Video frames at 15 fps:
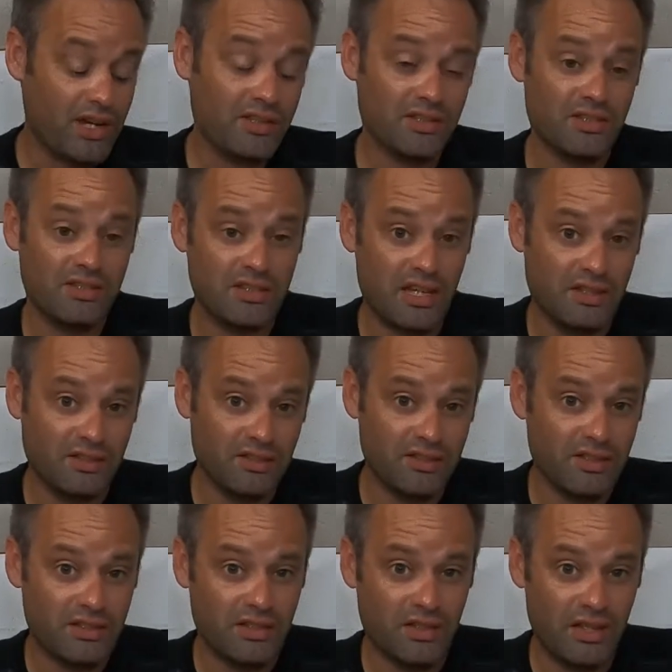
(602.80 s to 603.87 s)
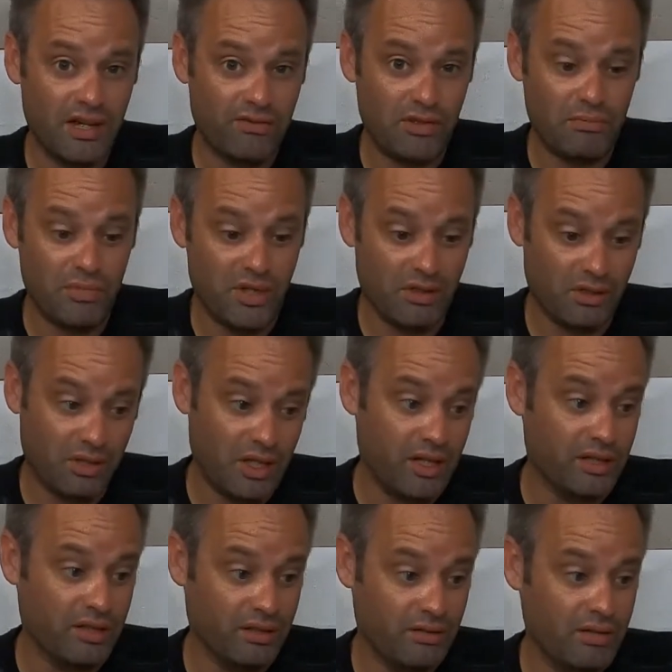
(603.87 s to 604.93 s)
has a stainless steel heavy barrel
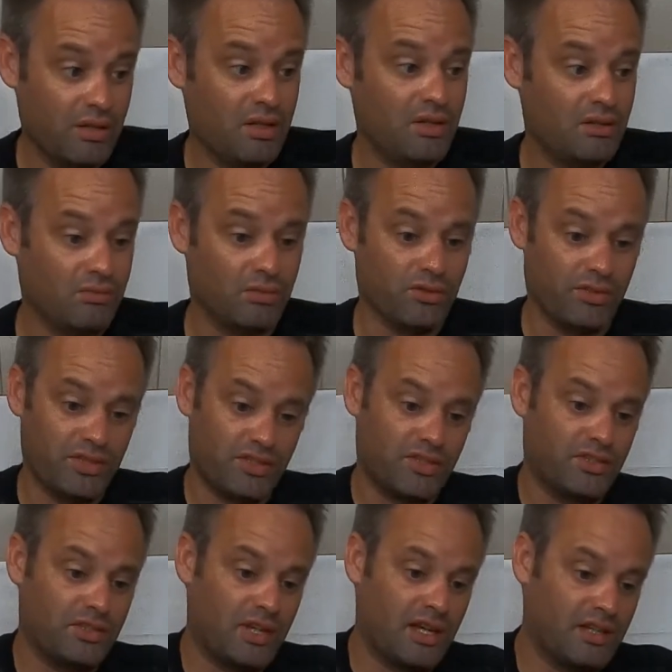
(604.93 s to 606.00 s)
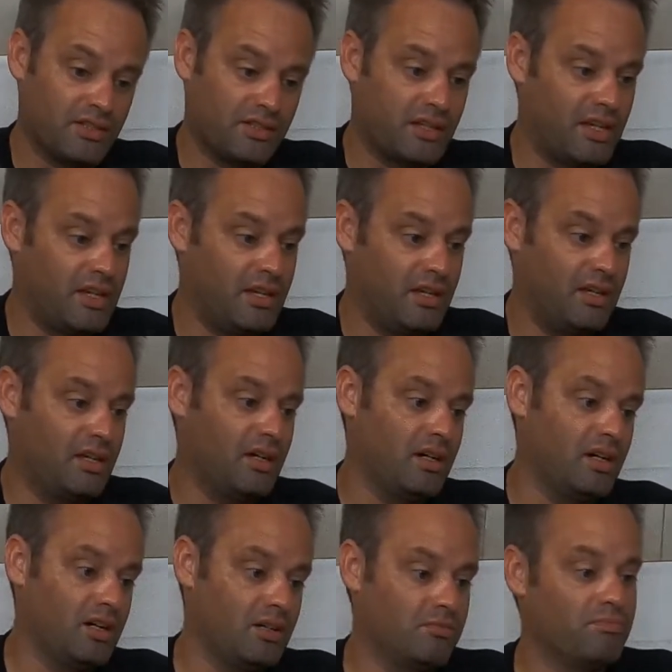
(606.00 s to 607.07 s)
on it, where this just has a
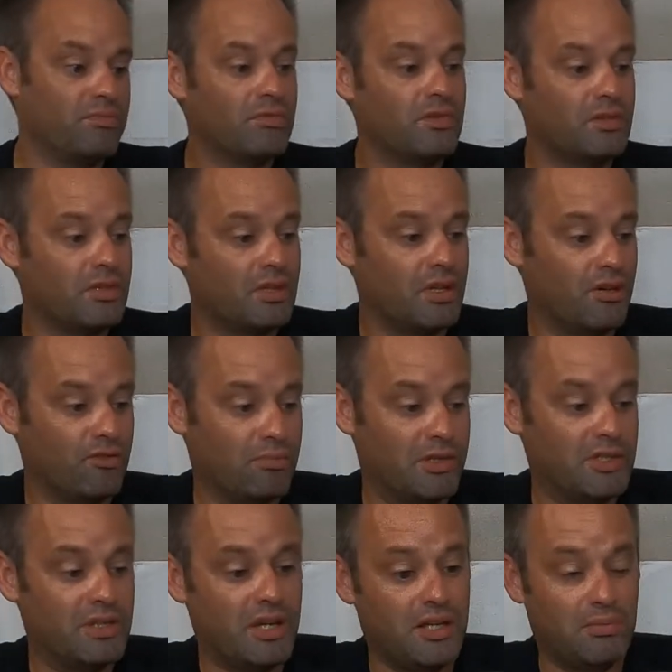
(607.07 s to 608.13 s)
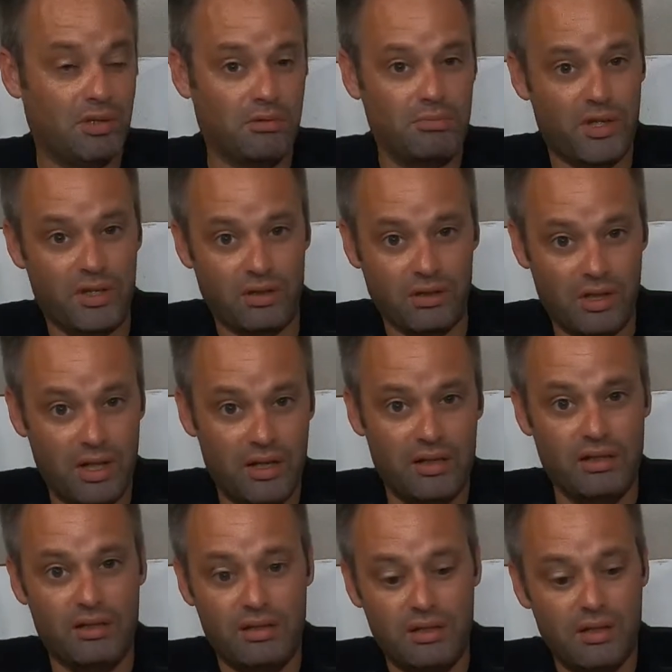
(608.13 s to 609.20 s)
uh, government tapered barrel on it.
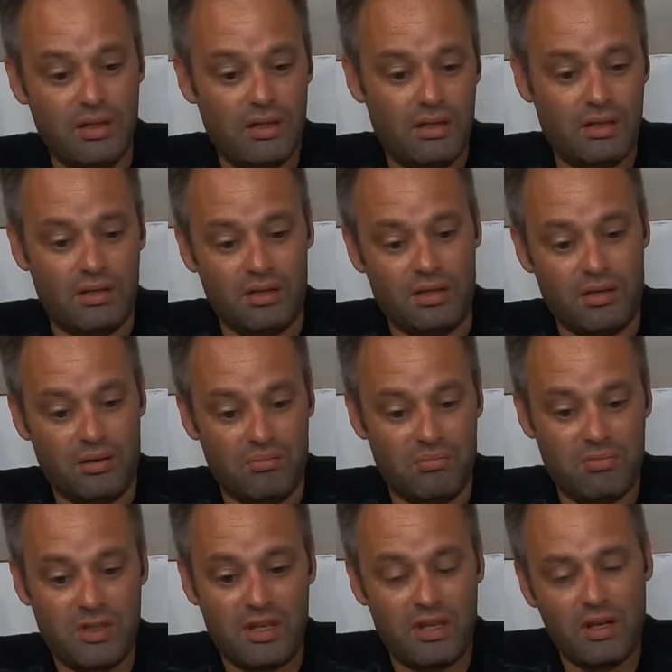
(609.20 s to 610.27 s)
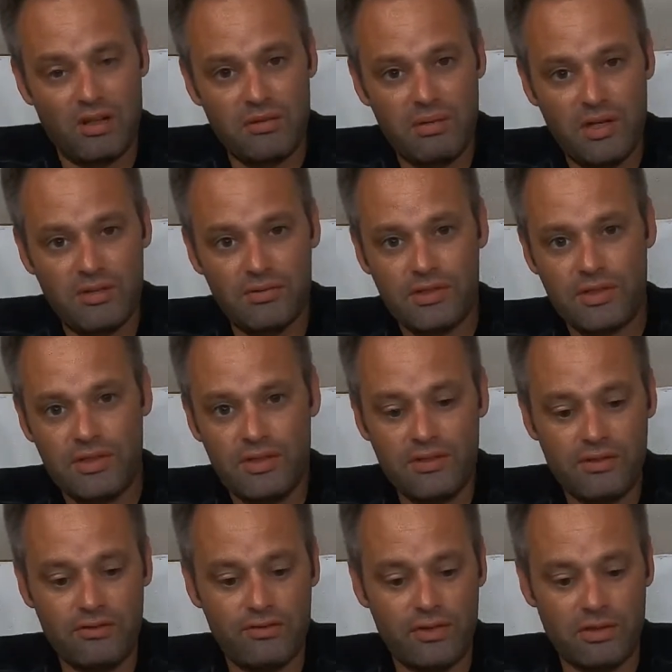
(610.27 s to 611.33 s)
Um, it all depends what you're
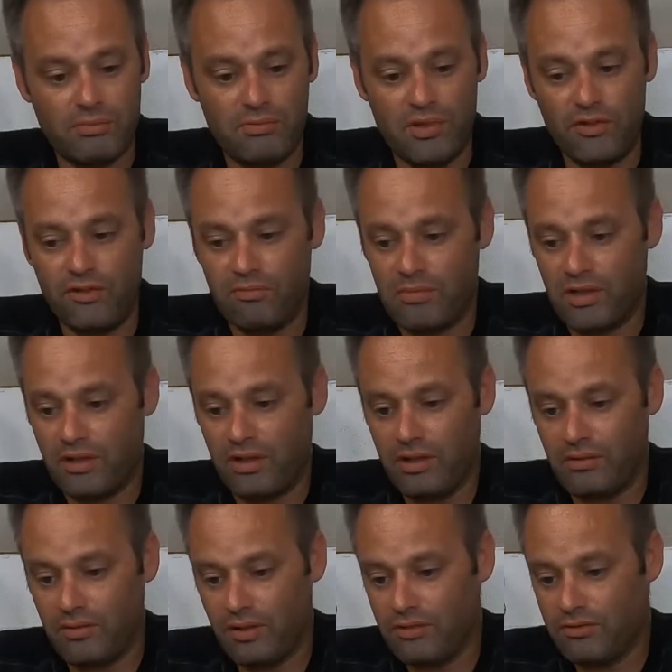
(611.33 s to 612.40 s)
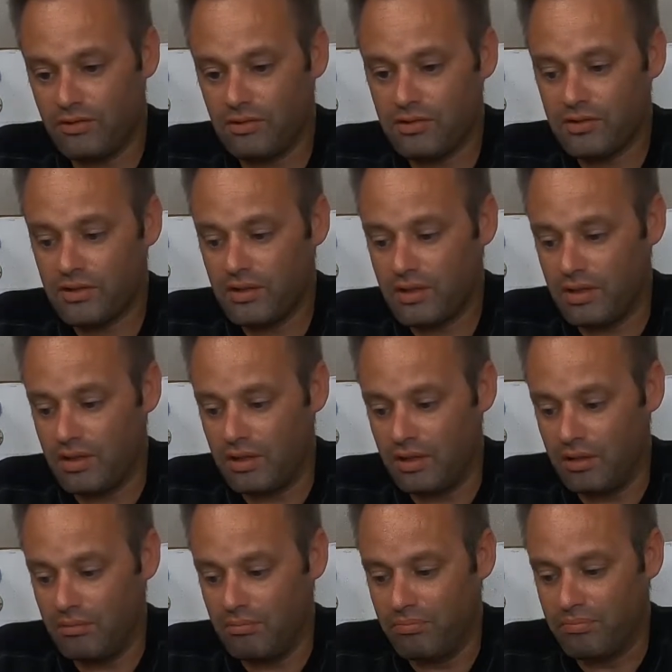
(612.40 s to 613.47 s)
using it for. Both of them are great rifles.
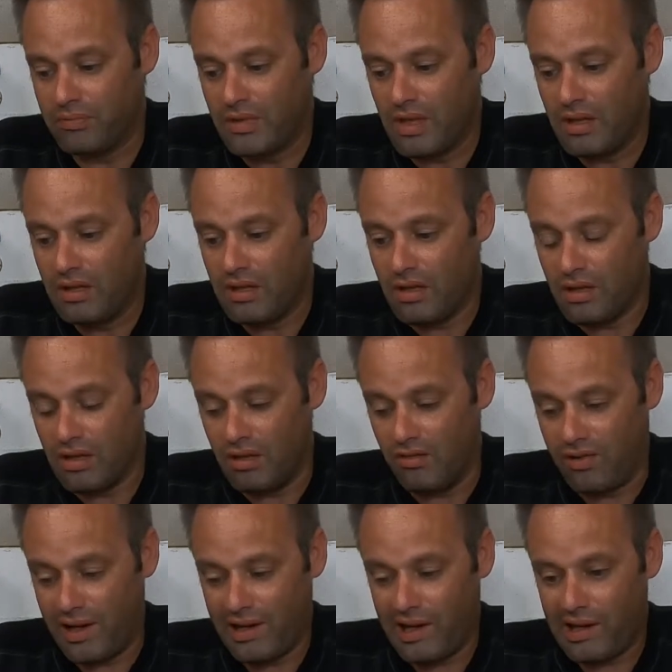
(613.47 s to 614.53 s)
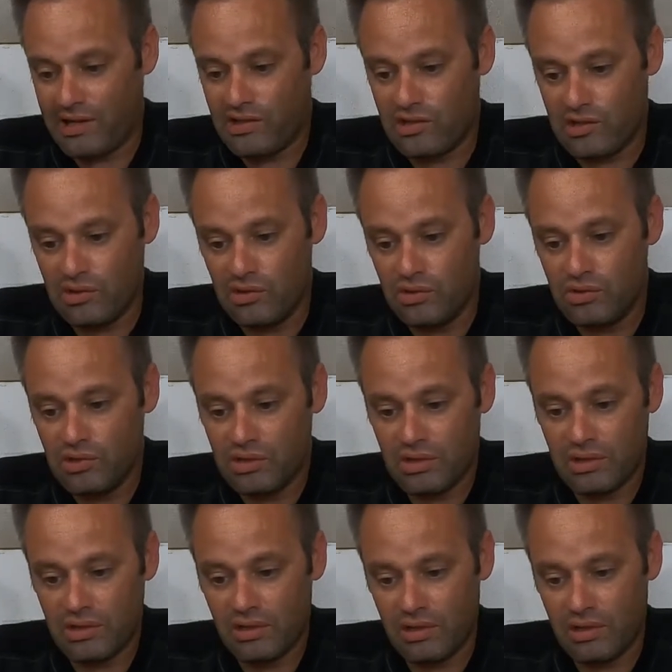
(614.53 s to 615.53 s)
Um, if I had to choose,